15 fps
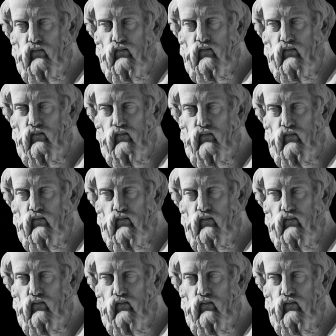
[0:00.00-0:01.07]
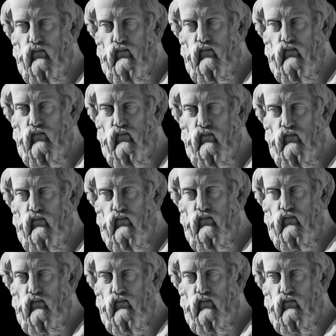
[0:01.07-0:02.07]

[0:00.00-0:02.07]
(silence)